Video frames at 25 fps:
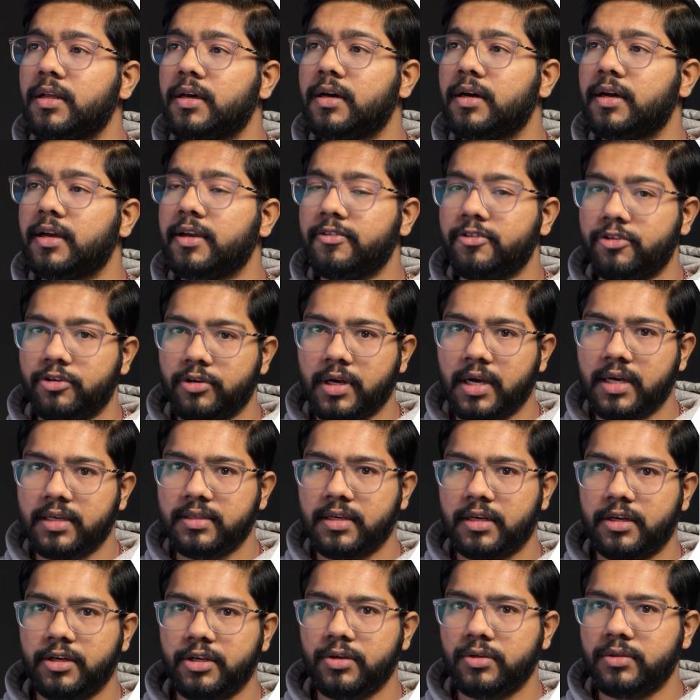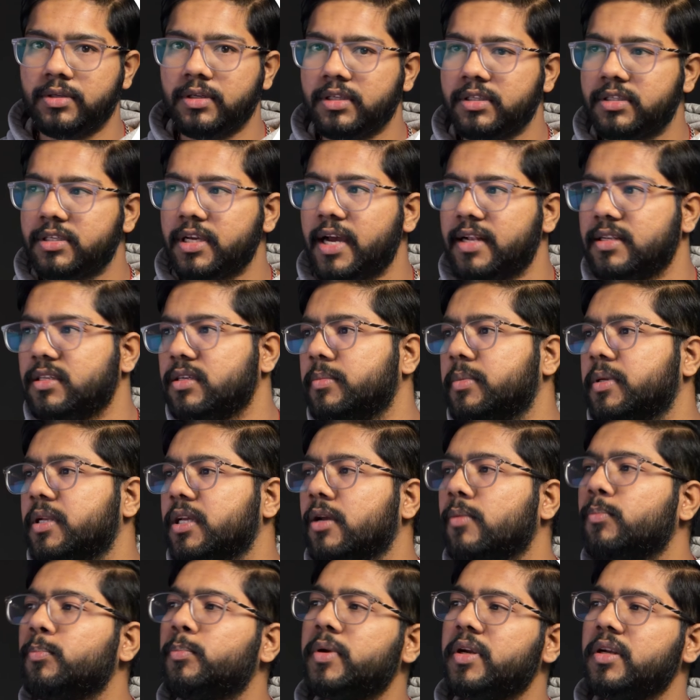if you guys are using
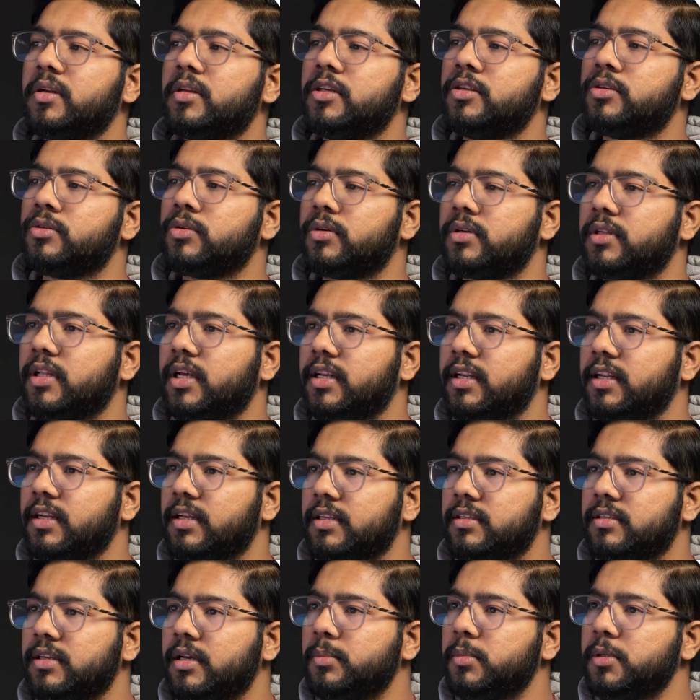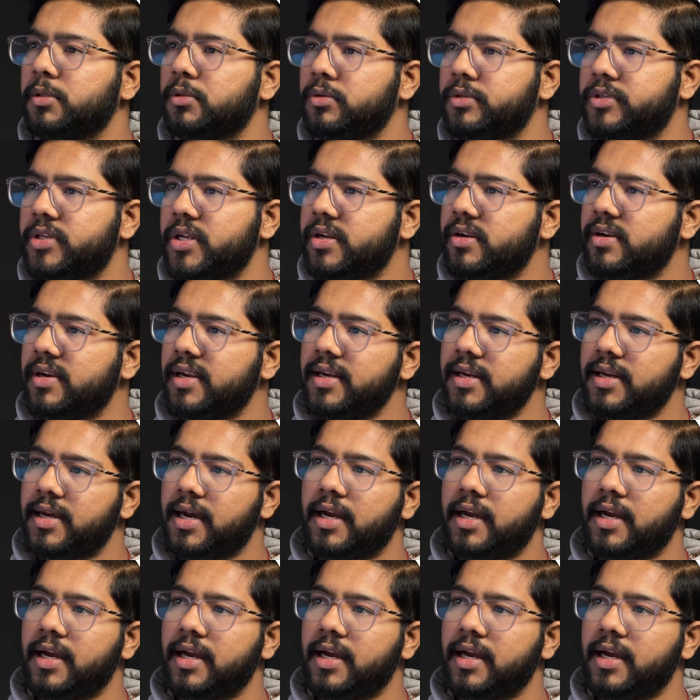ChatGPT, I'm pretty sure that it is able to generate.